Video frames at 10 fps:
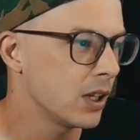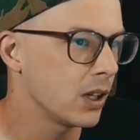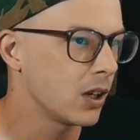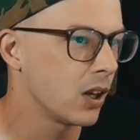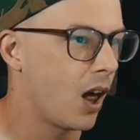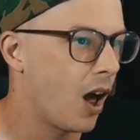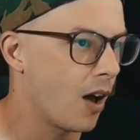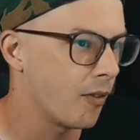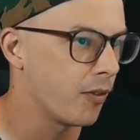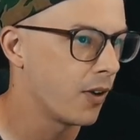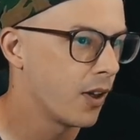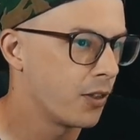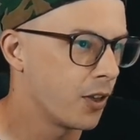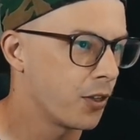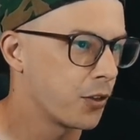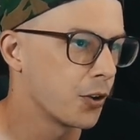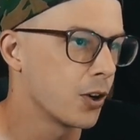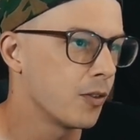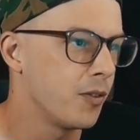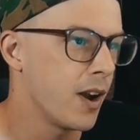love the
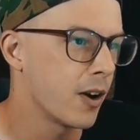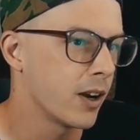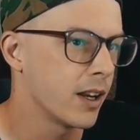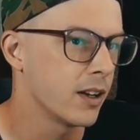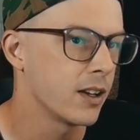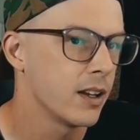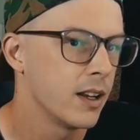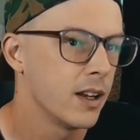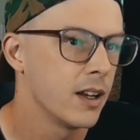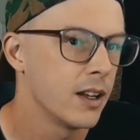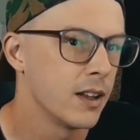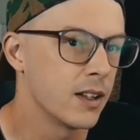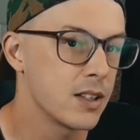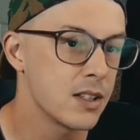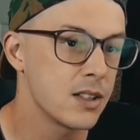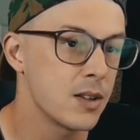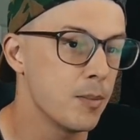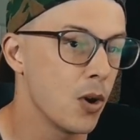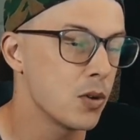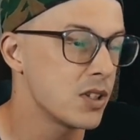third variant. This is the
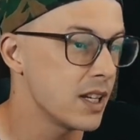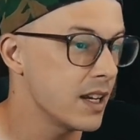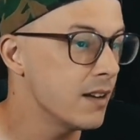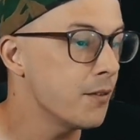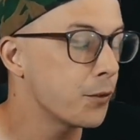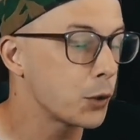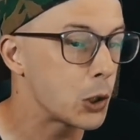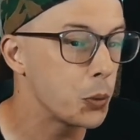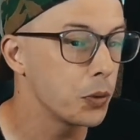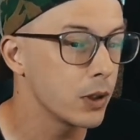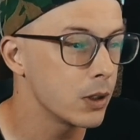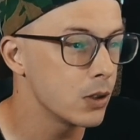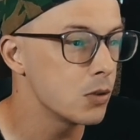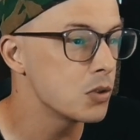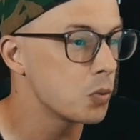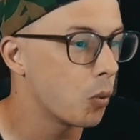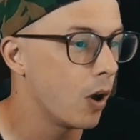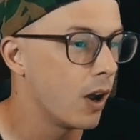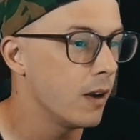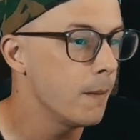most infrequently used
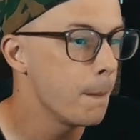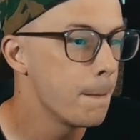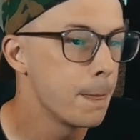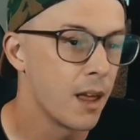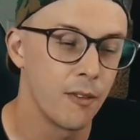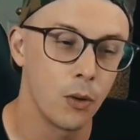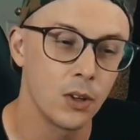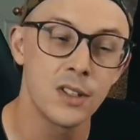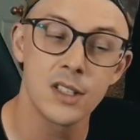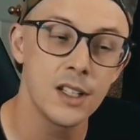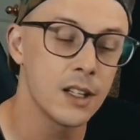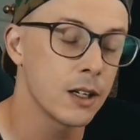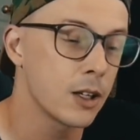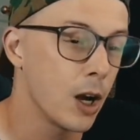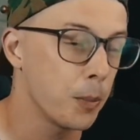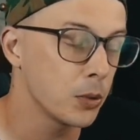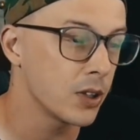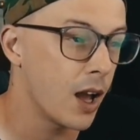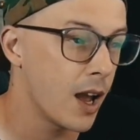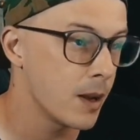one. I've only seen it a couple
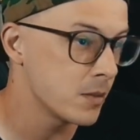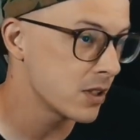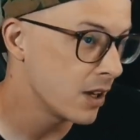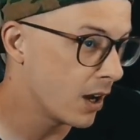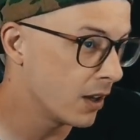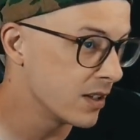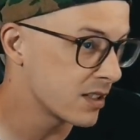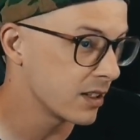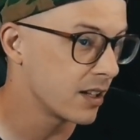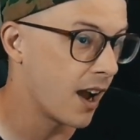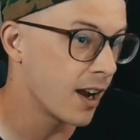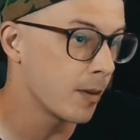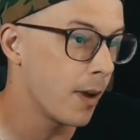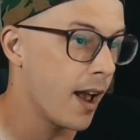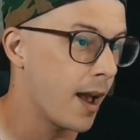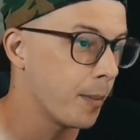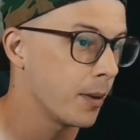times on this entire map,